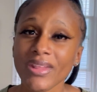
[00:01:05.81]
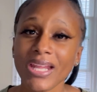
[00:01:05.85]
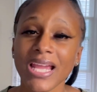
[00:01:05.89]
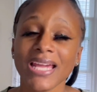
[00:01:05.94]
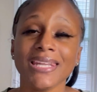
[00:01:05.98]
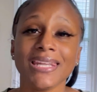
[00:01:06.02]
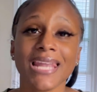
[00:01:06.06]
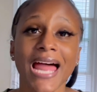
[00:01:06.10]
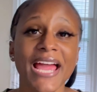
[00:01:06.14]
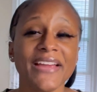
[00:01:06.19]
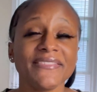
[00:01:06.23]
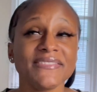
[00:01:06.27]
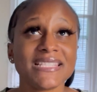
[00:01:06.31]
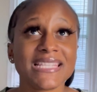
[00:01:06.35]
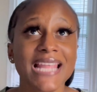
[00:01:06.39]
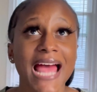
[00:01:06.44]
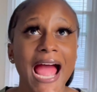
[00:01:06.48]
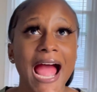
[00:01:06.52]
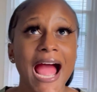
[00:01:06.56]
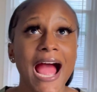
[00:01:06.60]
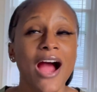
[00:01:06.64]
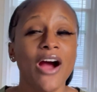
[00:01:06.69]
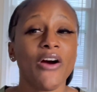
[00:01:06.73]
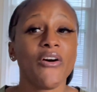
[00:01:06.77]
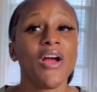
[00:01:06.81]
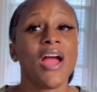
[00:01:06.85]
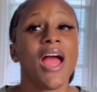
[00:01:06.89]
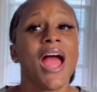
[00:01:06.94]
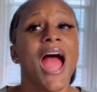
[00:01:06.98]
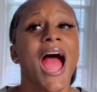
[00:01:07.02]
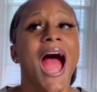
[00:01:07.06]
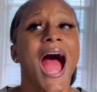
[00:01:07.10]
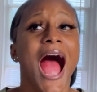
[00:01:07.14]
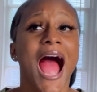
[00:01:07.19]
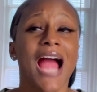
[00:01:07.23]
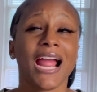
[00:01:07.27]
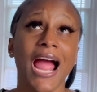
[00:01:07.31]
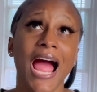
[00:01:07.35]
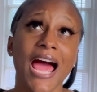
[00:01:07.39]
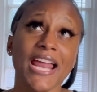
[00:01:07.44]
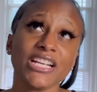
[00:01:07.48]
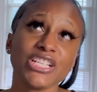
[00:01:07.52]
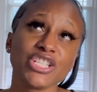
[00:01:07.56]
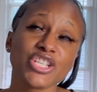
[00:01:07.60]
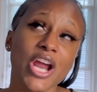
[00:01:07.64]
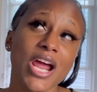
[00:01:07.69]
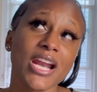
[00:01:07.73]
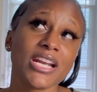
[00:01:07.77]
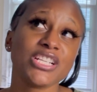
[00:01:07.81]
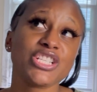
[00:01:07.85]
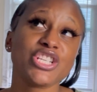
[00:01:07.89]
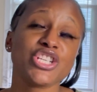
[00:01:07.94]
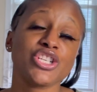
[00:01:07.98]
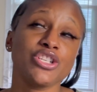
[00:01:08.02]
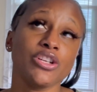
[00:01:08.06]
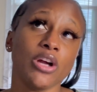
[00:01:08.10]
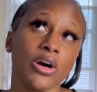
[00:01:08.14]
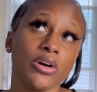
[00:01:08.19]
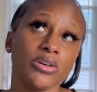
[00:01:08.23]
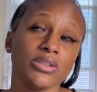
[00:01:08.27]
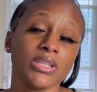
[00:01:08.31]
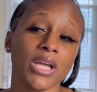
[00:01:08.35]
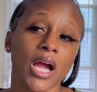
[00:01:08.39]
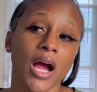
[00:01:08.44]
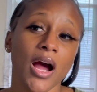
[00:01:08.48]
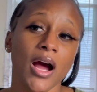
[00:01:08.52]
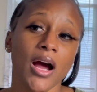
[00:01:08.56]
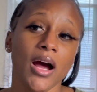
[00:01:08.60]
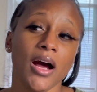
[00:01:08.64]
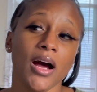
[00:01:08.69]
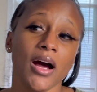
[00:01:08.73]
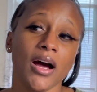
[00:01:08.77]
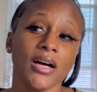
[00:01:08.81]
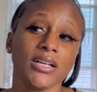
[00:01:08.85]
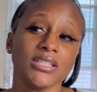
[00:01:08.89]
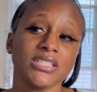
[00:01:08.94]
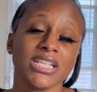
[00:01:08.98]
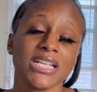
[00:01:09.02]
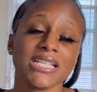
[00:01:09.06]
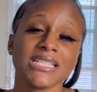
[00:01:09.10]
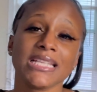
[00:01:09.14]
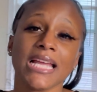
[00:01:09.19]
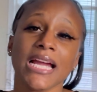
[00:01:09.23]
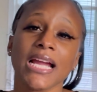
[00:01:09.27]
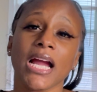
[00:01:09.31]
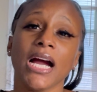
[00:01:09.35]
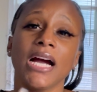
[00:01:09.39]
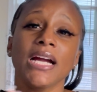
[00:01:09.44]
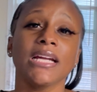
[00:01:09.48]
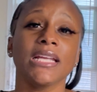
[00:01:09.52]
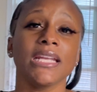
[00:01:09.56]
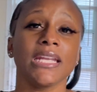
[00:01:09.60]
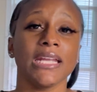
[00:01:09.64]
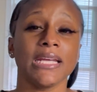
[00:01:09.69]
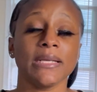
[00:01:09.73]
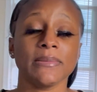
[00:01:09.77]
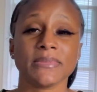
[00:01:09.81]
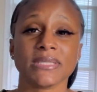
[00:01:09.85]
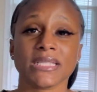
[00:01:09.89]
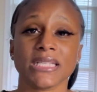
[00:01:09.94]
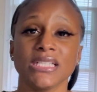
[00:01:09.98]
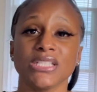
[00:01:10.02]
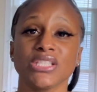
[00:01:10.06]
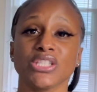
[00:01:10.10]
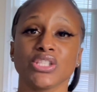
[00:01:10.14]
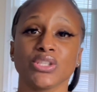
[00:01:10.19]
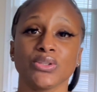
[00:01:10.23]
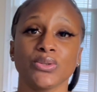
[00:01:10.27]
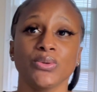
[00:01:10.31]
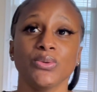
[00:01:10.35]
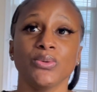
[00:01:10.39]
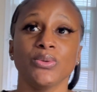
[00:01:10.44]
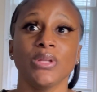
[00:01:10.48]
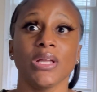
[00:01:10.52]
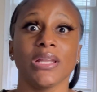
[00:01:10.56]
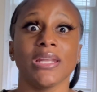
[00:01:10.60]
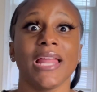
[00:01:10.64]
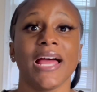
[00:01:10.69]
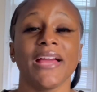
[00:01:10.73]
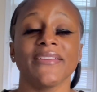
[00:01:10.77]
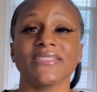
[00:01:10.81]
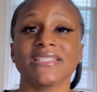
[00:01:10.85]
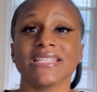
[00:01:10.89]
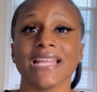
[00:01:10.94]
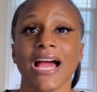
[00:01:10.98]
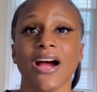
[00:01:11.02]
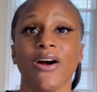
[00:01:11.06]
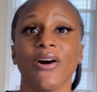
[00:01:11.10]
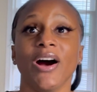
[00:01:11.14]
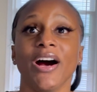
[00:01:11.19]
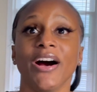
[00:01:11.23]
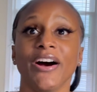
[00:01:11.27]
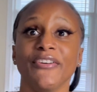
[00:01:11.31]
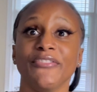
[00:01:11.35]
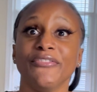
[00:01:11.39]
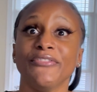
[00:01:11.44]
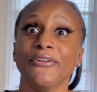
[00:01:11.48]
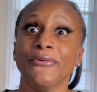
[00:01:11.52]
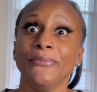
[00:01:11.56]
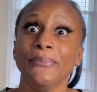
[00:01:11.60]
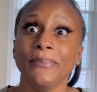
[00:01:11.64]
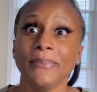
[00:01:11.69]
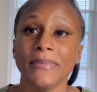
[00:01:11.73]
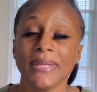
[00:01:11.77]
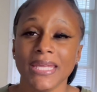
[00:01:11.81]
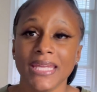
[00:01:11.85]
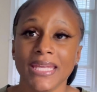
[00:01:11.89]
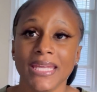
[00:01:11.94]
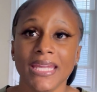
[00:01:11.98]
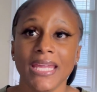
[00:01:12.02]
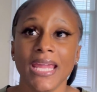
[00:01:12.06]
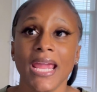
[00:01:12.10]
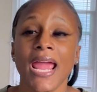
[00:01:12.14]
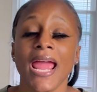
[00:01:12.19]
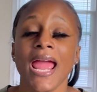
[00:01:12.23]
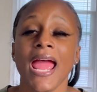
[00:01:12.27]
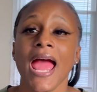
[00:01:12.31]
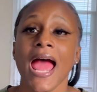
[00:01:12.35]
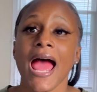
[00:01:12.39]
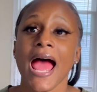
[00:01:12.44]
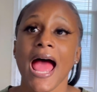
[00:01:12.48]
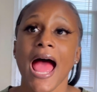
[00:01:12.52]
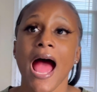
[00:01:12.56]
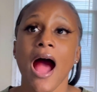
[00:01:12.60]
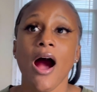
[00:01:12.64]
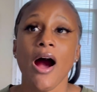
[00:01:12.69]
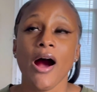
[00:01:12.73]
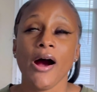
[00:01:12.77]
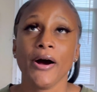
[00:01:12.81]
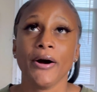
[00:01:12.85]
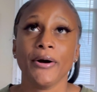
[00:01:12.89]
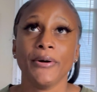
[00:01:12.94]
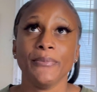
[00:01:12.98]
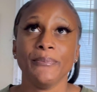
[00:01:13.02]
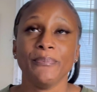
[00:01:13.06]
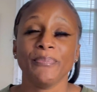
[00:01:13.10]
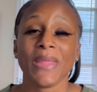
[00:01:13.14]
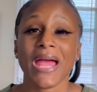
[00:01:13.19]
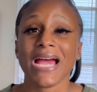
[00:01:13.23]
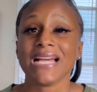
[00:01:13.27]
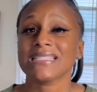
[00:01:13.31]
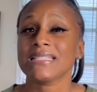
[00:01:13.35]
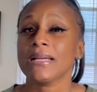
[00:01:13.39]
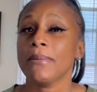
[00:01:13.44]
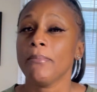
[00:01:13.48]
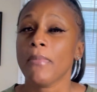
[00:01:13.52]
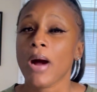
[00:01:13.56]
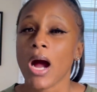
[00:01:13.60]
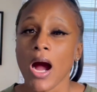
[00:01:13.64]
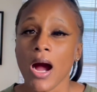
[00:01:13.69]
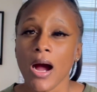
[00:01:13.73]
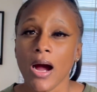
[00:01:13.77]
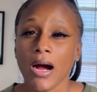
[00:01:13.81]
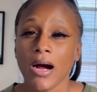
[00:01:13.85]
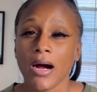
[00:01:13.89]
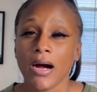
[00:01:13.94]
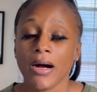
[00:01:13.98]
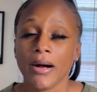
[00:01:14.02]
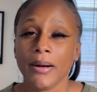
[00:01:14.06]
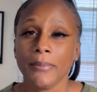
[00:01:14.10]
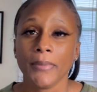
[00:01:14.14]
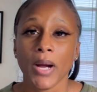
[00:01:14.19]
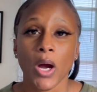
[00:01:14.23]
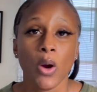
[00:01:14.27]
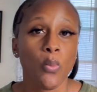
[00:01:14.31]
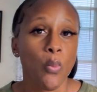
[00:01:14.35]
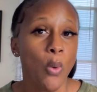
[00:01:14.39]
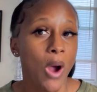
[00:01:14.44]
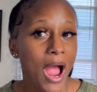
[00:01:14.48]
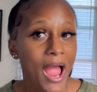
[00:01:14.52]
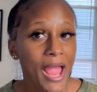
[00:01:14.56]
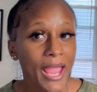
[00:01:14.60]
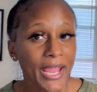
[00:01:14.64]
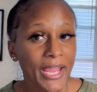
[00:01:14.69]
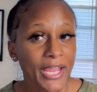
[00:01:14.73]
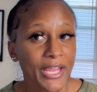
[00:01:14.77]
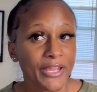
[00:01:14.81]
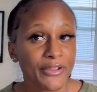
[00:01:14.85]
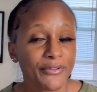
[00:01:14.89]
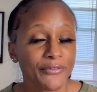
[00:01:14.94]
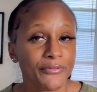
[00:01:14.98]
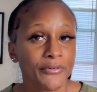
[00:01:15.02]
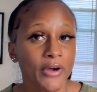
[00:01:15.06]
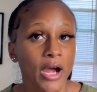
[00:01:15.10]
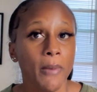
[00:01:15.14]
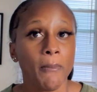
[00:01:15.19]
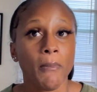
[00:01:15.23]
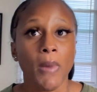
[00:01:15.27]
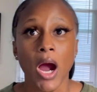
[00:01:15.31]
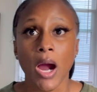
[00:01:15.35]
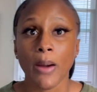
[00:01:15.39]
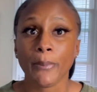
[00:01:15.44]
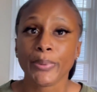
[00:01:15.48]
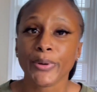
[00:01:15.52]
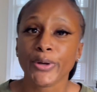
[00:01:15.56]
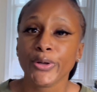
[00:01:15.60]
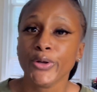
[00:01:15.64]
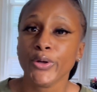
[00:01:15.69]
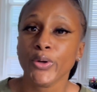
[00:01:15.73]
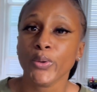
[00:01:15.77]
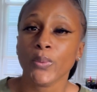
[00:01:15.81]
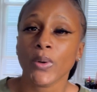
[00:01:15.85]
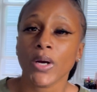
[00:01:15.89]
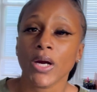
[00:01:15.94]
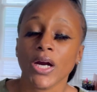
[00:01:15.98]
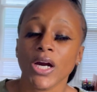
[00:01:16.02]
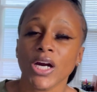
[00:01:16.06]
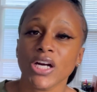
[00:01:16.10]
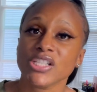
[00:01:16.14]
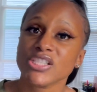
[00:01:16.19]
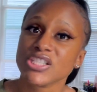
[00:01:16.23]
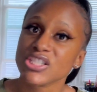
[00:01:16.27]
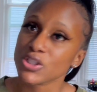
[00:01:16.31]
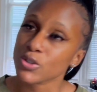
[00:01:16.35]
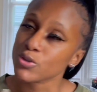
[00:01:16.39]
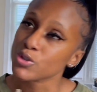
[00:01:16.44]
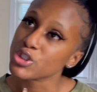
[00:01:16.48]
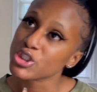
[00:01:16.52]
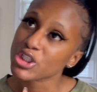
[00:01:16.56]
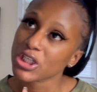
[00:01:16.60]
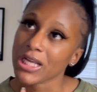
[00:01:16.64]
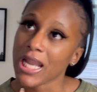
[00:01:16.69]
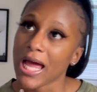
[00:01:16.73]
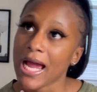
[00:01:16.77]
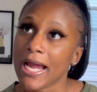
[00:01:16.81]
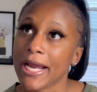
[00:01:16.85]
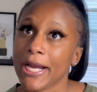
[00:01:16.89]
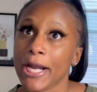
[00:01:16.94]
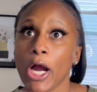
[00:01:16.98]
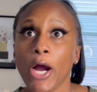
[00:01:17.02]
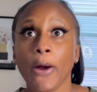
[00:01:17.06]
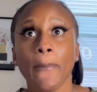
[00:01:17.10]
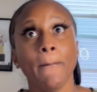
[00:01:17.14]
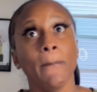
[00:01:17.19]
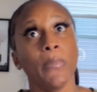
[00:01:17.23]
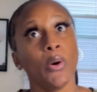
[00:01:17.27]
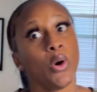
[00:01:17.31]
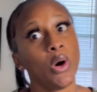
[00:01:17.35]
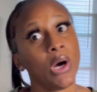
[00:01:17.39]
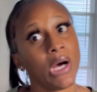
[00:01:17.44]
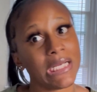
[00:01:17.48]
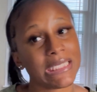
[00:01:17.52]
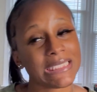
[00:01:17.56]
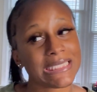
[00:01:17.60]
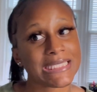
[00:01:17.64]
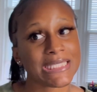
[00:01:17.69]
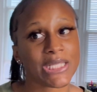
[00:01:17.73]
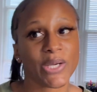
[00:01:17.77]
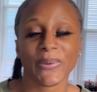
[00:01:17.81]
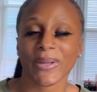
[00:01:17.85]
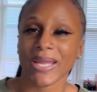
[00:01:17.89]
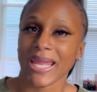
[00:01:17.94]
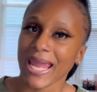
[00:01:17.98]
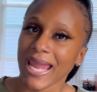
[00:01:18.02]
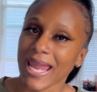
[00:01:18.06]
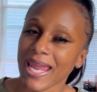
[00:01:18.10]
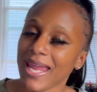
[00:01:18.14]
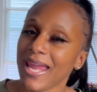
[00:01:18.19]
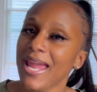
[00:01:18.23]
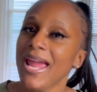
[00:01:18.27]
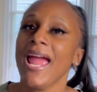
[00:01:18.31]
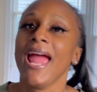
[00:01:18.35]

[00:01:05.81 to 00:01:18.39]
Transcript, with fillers: Lifestyle. I kind of try to show y'all just like a glimpse into the lifestyle of me um, as a mom, a wife, a mompreneur, a socialite, a boss, okay?